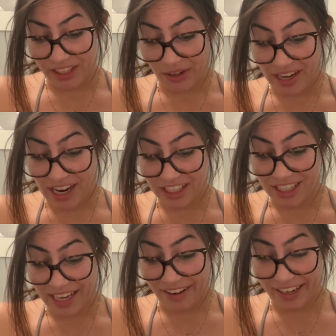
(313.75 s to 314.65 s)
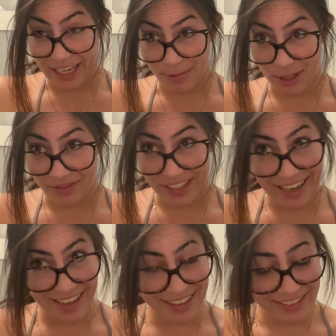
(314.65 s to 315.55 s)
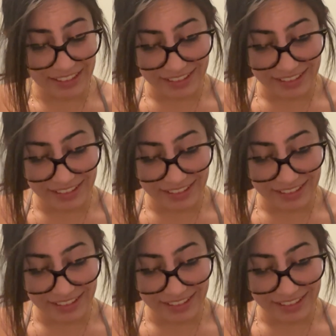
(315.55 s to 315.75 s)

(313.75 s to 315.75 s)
though I knocked you down and captured the flag?